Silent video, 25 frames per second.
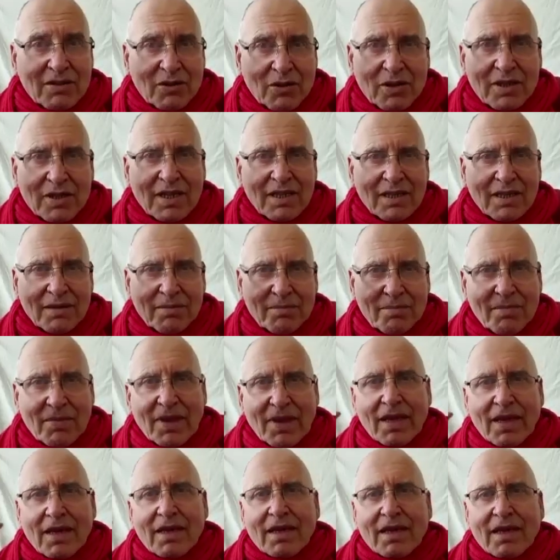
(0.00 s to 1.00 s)
Okay.
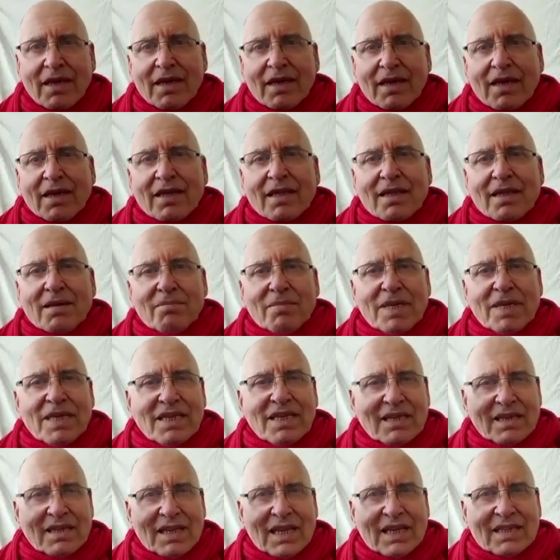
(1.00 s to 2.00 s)
The
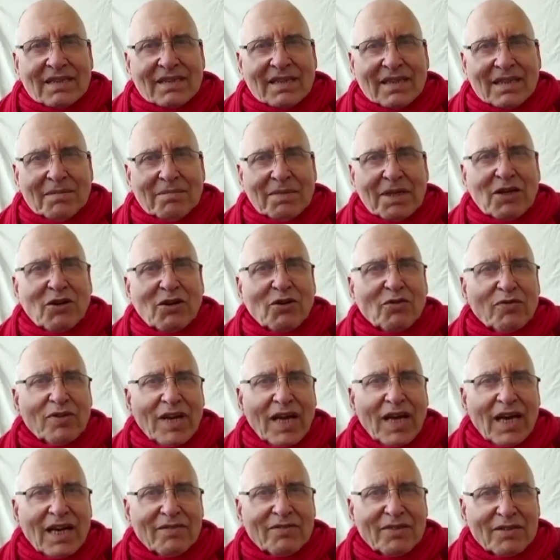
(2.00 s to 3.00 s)
meaning, let's say, the meaning of
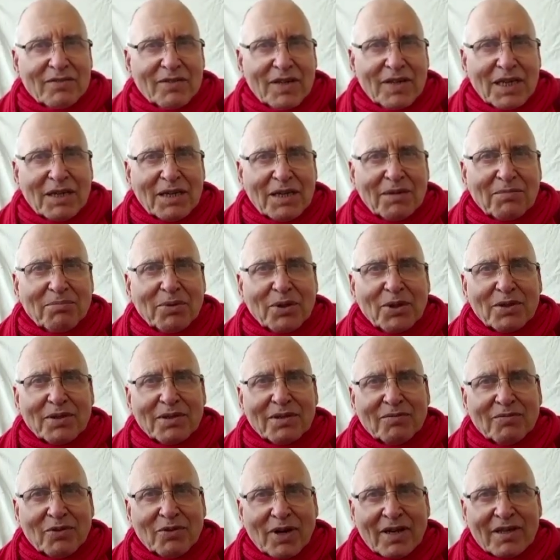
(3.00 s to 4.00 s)
life is very
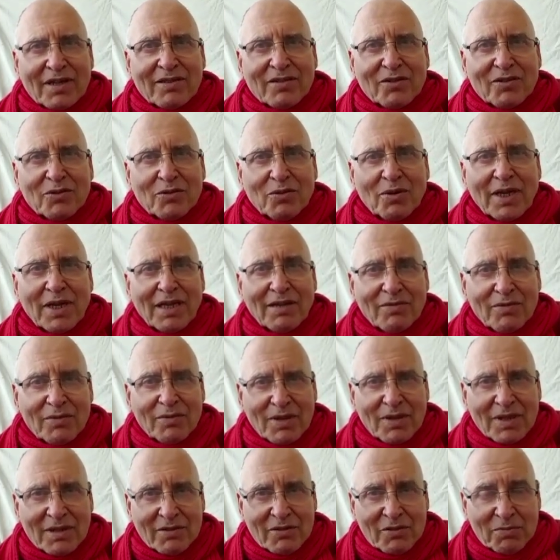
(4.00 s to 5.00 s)
important for us to live,
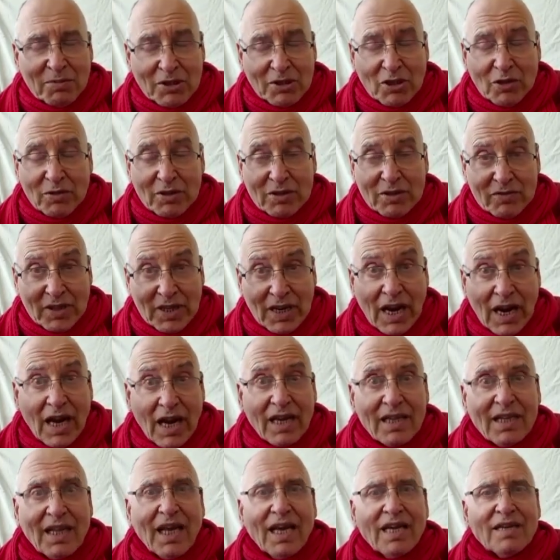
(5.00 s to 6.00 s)
especially when it's very
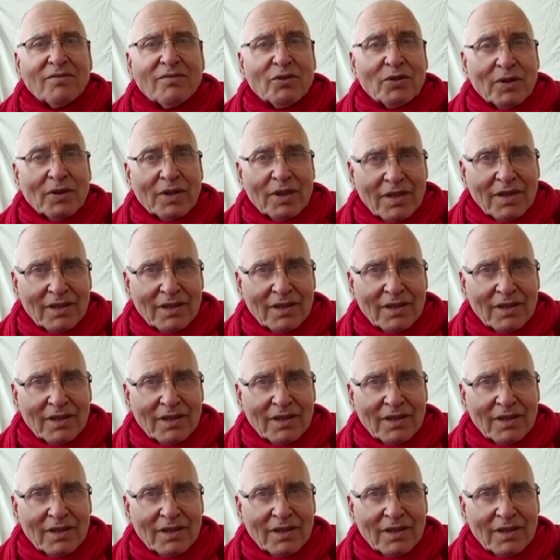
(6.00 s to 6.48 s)
hard life. Okay.